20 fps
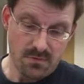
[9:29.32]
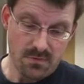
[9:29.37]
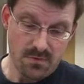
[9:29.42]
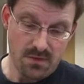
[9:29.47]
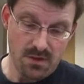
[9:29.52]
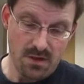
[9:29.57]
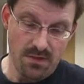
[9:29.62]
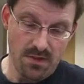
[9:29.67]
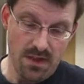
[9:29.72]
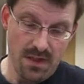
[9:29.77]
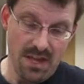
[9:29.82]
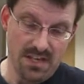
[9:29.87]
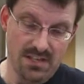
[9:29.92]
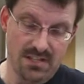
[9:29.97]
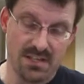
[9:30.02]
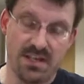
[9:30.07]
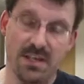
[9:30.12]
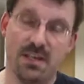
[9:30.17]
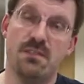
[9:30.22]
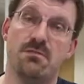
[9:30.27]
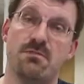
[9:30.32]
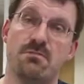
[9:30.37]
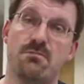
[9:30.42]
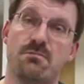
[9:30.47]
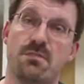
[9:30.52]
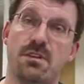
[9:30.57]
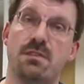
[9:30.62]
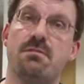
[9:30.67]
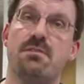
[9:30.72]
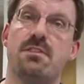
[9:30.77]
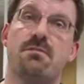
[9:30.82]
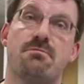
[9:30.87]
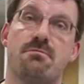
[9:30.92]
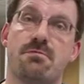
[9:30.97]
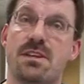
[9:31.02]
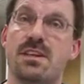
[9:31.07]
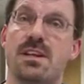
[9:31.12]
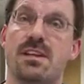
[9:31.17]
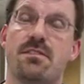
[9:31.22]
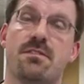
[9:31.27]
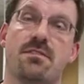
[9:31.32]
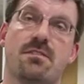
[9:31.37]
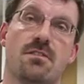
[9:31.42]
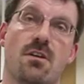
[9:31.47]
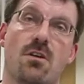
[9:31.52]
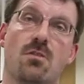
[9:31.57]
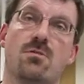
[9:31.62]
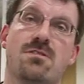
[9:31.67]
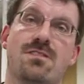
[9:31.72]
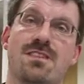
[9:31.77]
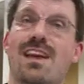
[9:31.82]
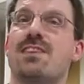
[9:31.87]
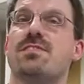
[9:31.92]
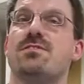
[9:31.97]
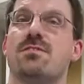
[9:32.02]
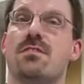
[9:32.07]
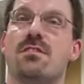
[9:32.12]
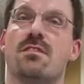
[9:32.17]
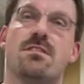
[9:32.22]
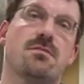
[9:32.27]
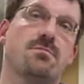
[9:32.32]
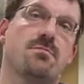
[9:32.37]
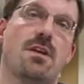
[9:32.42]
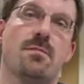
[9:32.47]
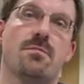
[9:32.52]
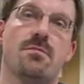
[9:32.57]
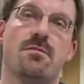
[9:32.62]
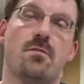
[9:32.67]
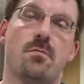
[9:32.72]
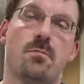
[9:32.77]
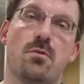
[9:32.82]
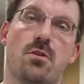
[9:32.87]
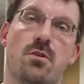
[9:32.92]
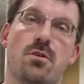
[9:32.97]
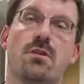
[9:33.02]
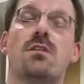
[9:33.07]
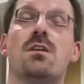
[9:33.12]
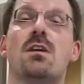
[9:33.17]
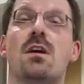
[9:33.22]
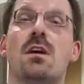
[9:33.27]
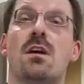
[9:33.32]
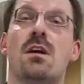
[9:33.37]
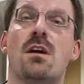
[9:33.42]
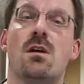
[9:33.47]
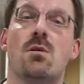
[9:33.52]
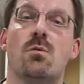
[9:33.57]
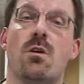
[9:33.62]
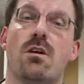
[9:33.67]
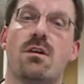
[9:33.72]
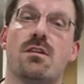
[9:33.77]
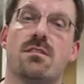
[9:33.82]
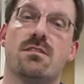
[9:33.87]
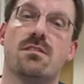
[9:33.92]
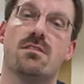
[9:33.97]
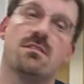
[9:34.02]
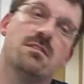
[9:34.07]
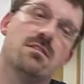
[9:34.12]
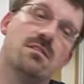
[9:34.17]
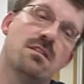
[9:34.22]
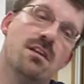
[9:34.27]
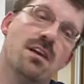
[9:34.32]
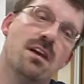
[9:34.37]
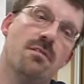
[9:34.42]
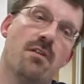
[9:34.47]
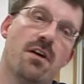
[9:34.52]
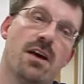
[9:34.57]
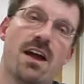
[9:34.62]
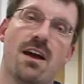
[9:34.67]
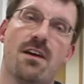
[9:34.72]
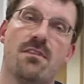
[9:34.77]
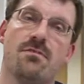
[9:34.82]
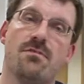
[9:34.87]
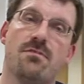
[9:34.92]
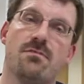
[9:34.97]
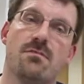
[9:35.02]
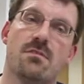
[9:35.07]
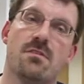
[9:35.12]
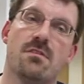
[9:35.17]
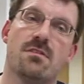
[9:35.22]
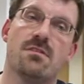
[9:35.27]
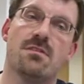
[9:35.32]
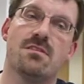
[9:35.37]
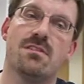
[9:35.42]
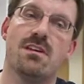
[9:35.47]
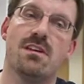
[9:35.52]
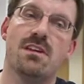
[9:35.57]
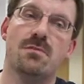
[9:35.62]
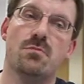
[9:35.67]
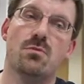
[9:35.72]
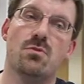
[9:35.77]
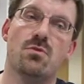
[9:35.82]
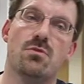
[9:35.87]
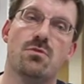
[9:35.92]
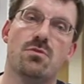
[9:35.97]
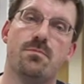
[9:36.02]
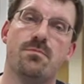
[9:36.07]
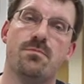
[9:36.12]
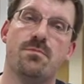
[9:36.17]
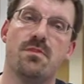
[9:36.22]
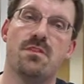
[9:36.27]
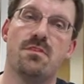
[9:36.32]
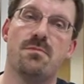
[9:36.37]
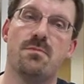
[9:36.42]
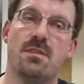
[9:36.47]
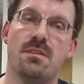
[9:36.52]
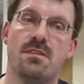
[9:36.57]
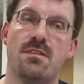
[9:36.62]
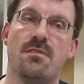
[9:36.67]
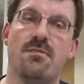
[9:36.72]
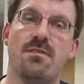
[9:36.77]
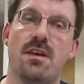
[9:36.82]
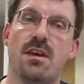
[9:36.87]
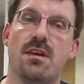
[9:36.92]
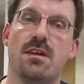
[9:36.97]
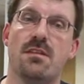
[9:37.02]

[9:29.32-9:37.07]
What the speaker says: and then actually reading whole sections, perhaps, of a book. Whereas if I have slightly more specific